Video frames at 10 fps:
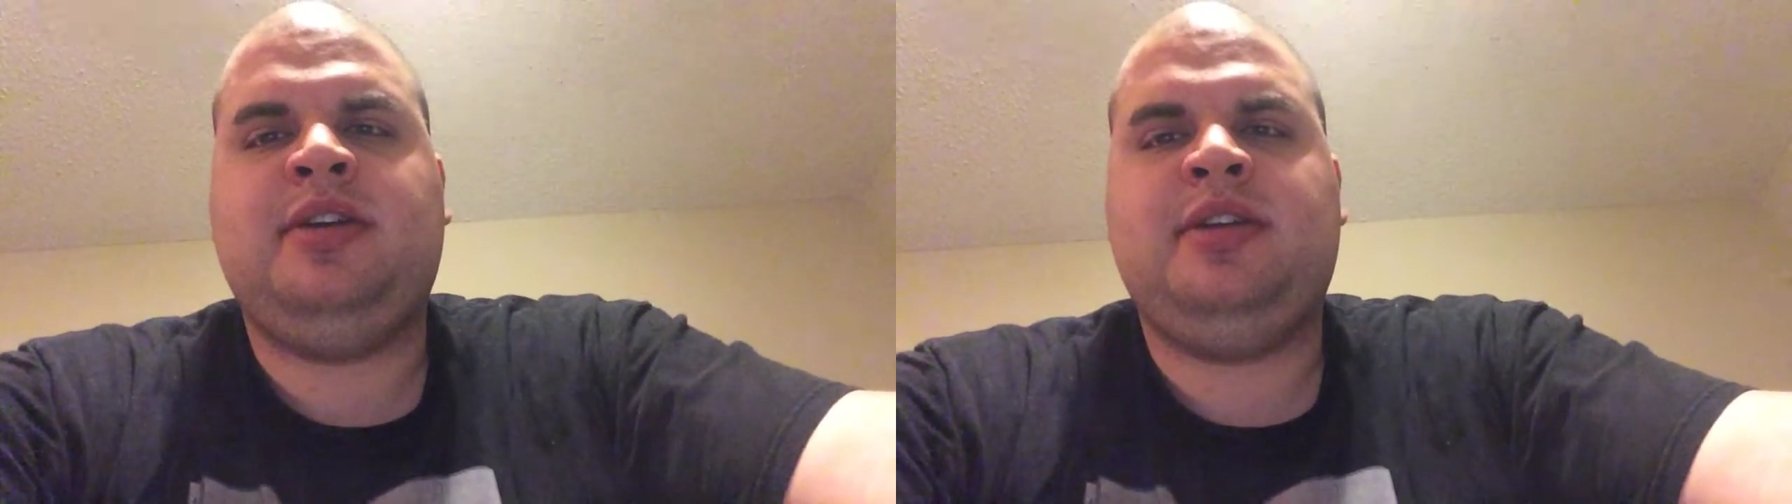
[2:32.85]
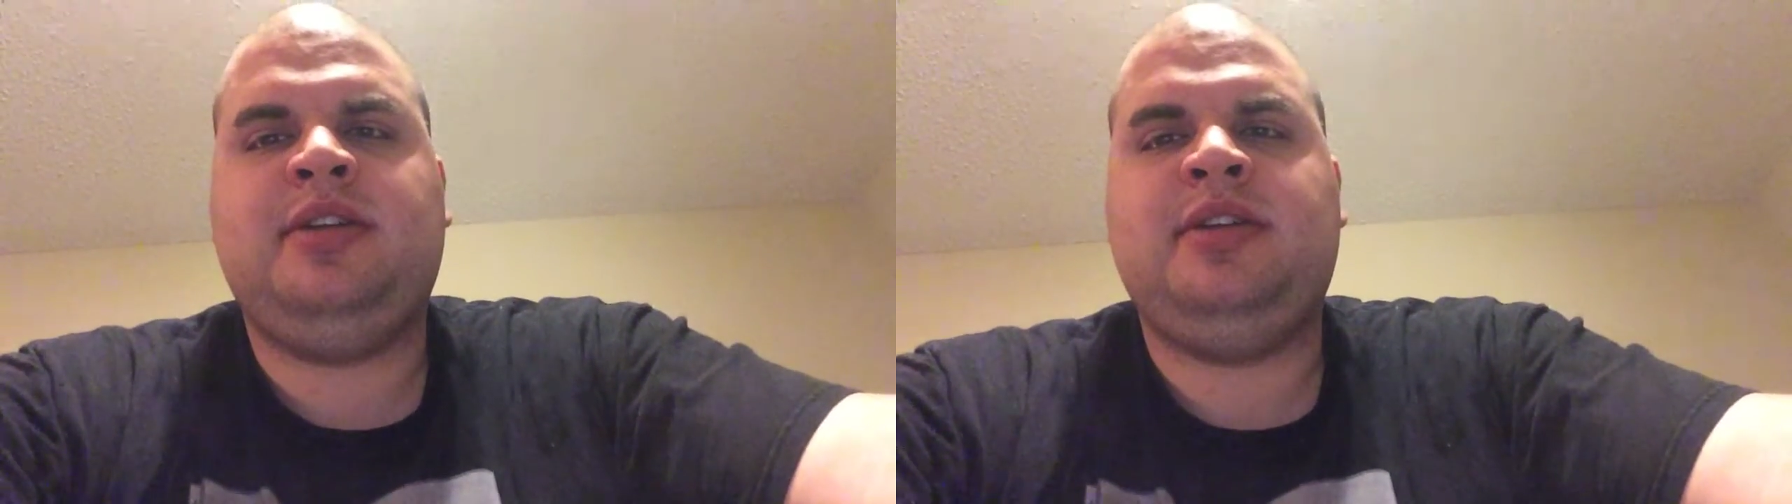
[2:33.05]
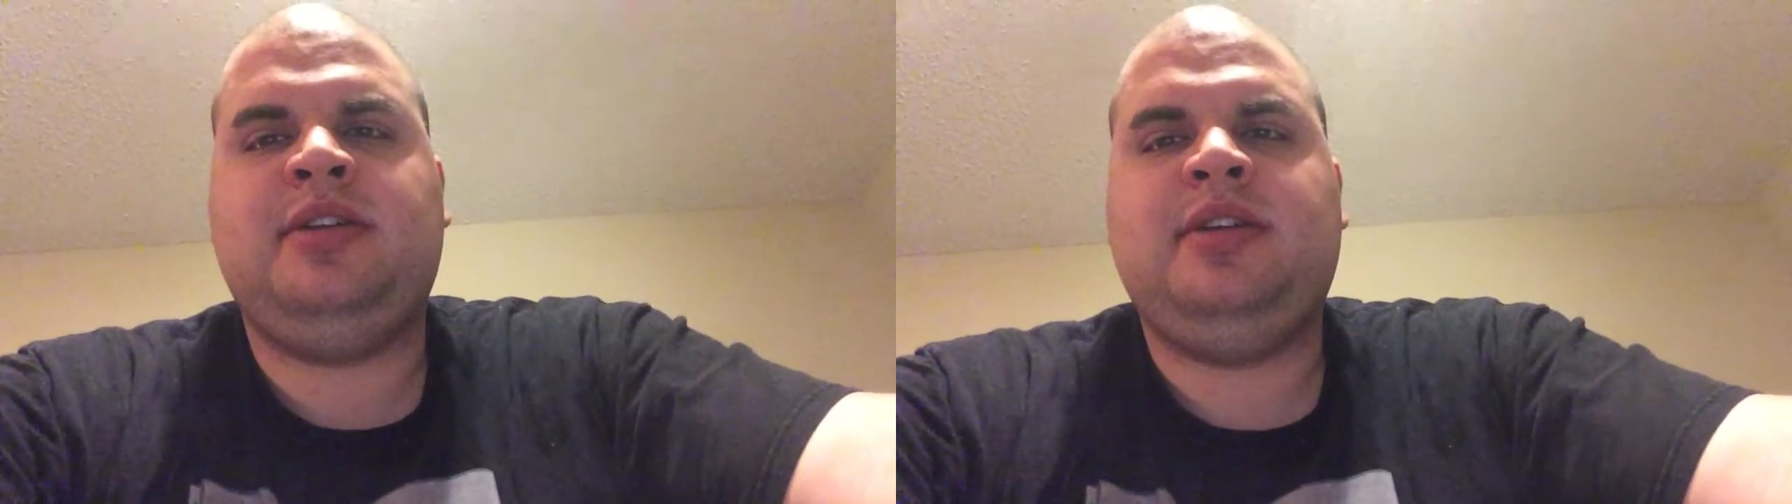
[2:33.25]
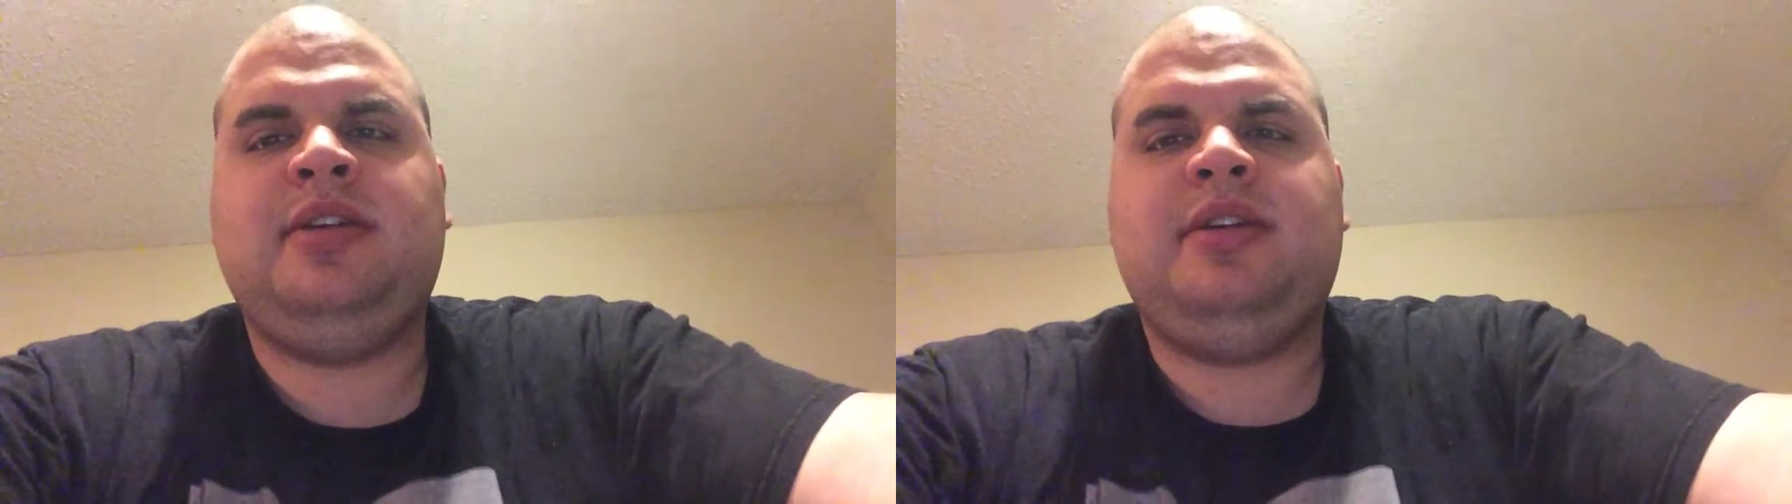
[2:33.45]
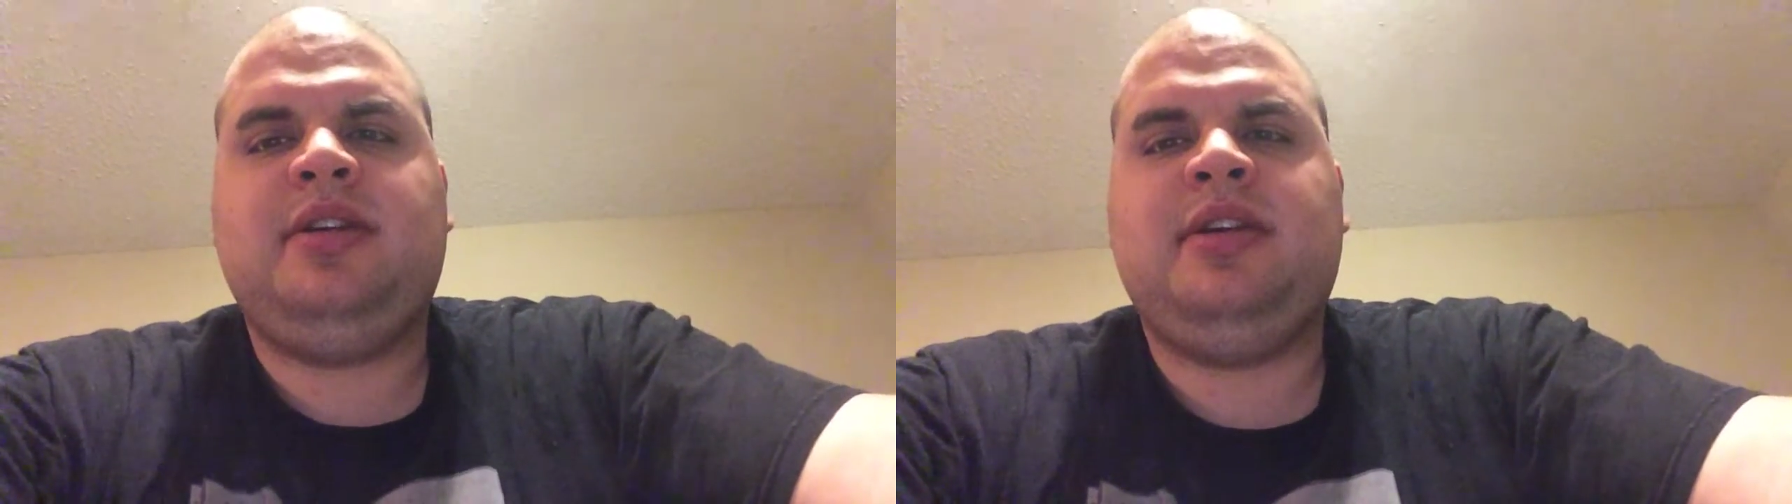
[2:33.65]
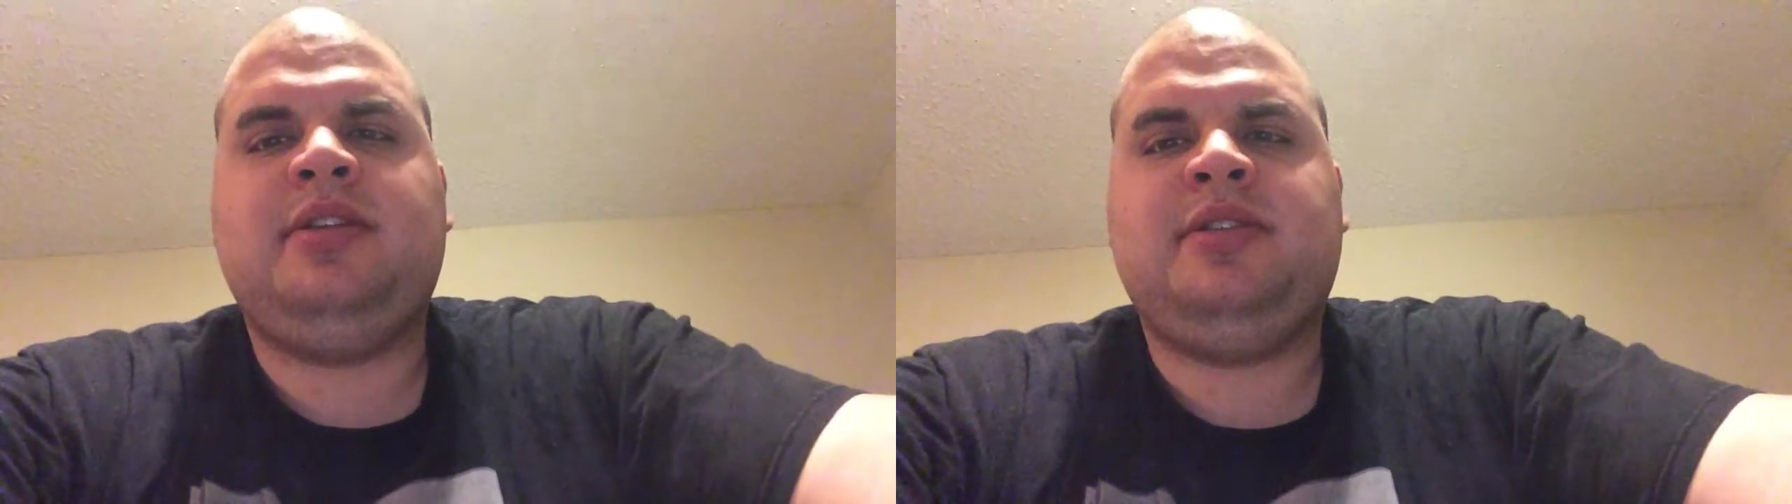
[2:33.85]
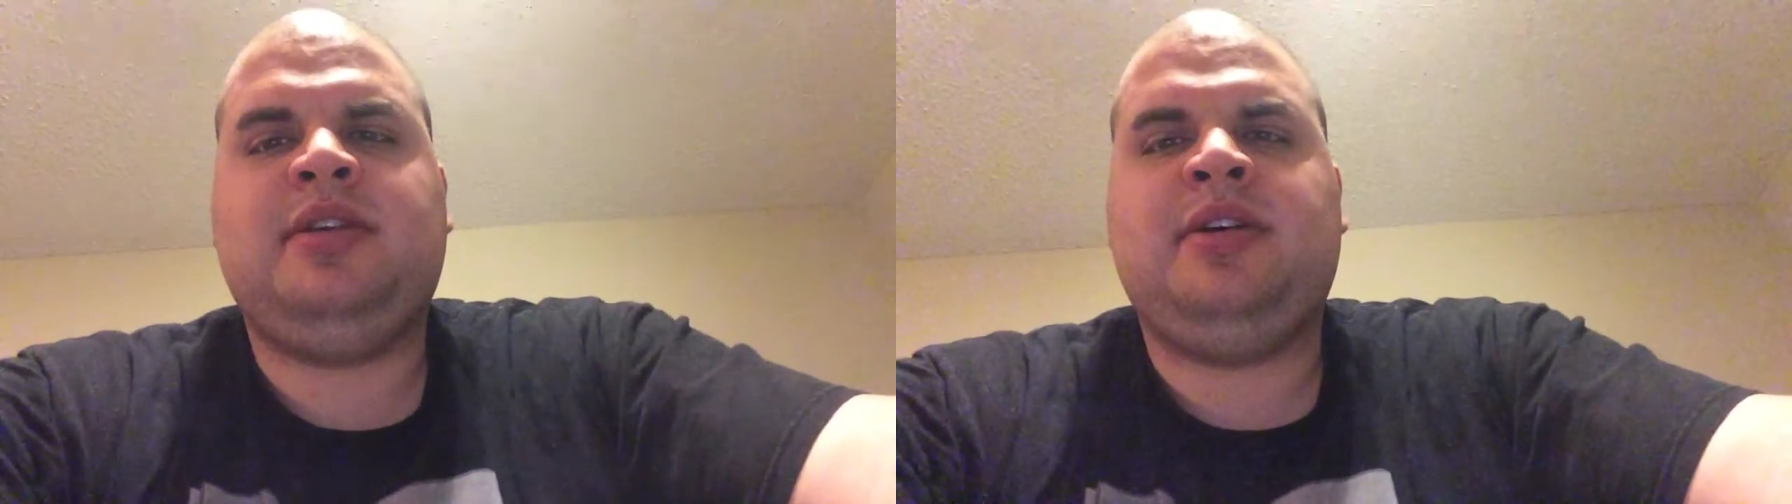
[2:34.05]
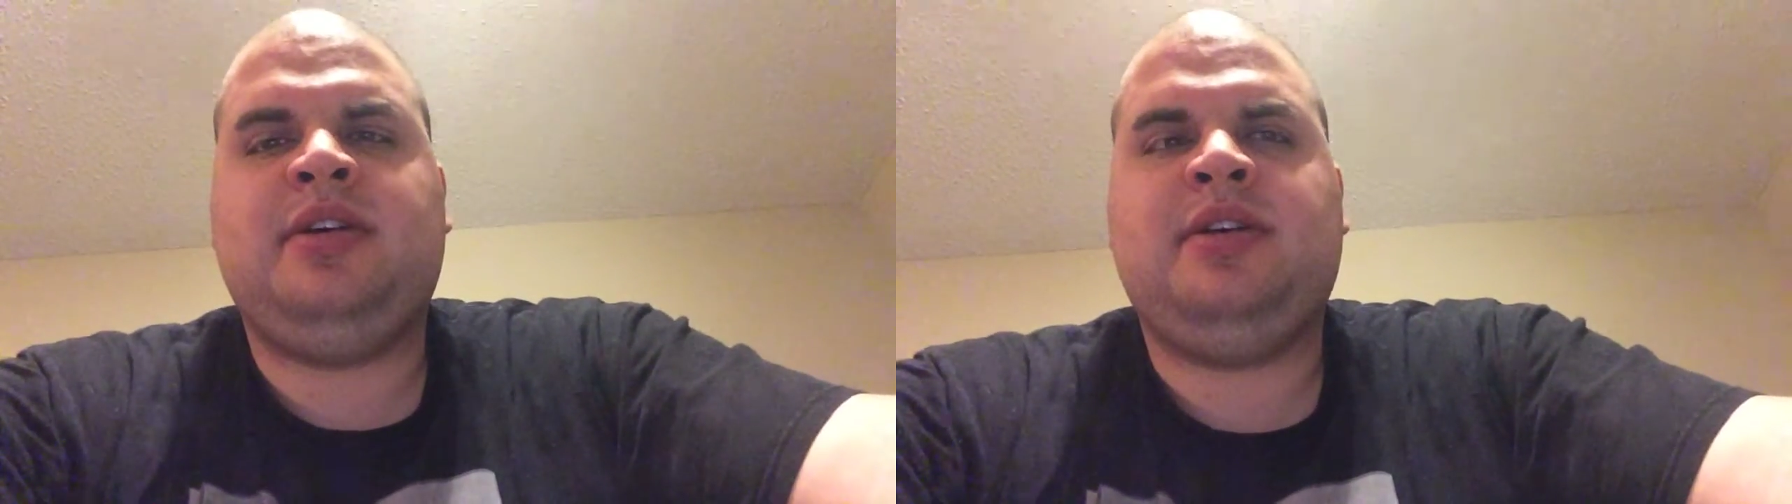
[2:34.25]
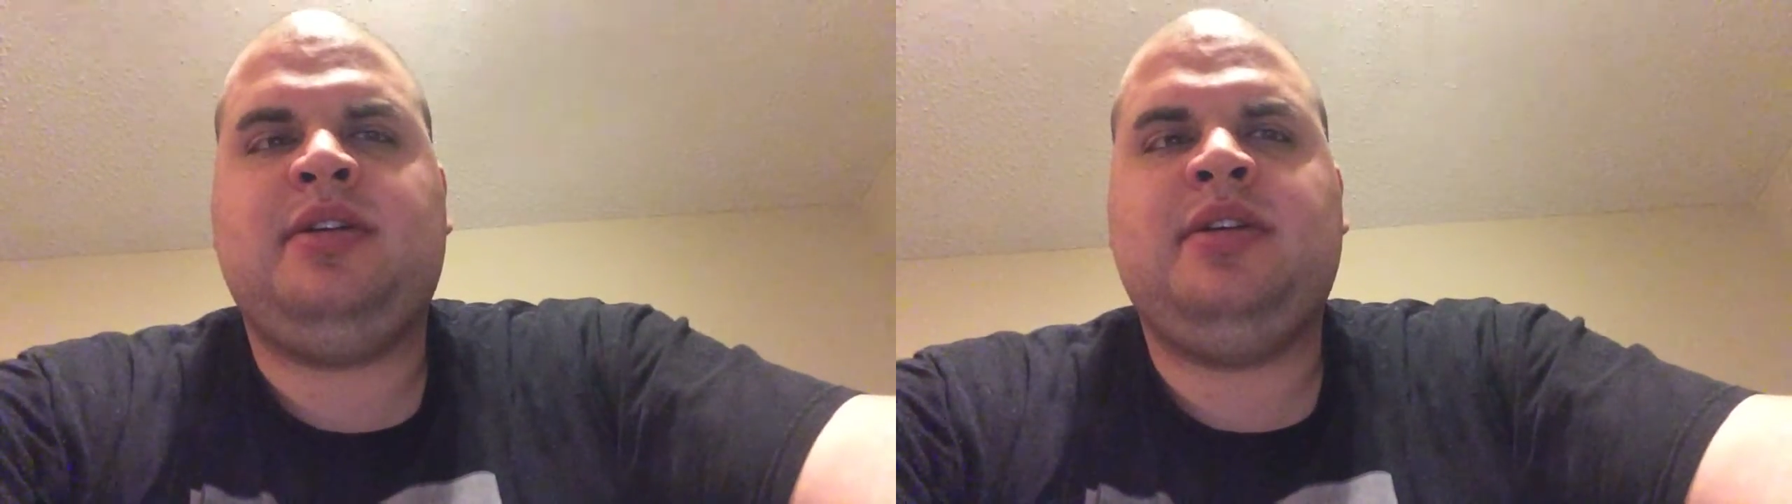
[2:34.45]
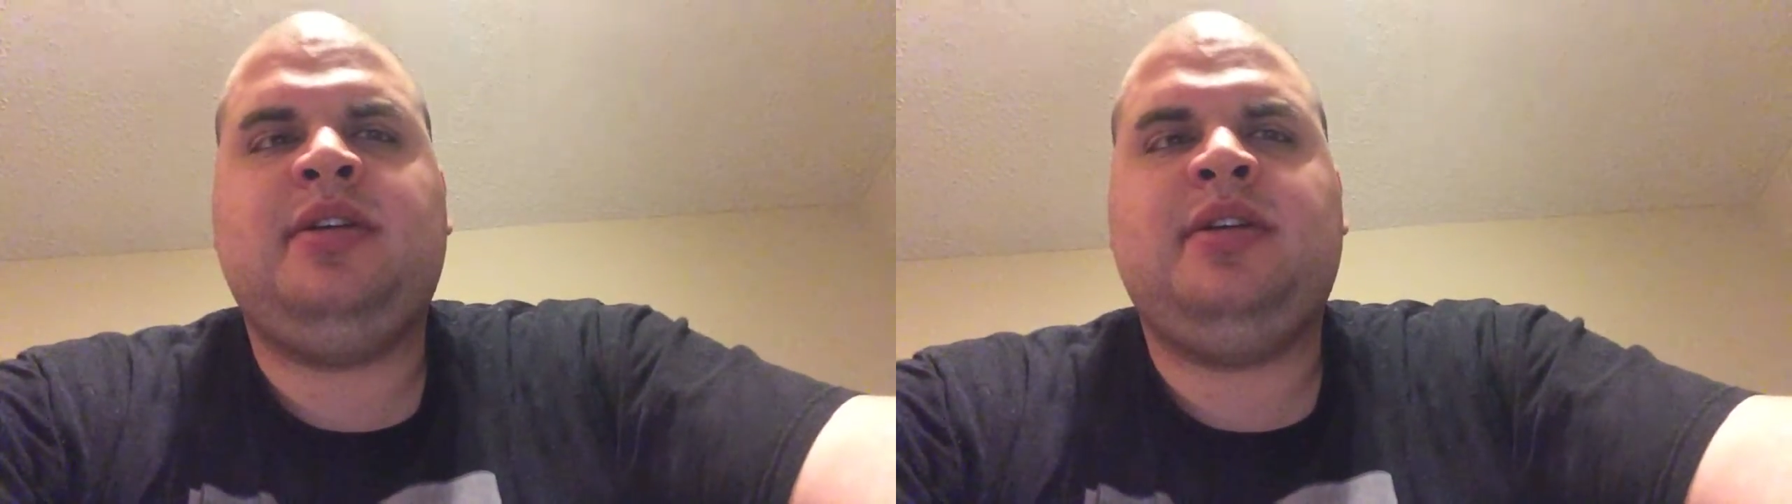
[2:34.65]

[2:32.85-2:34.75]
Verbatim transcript: and it's a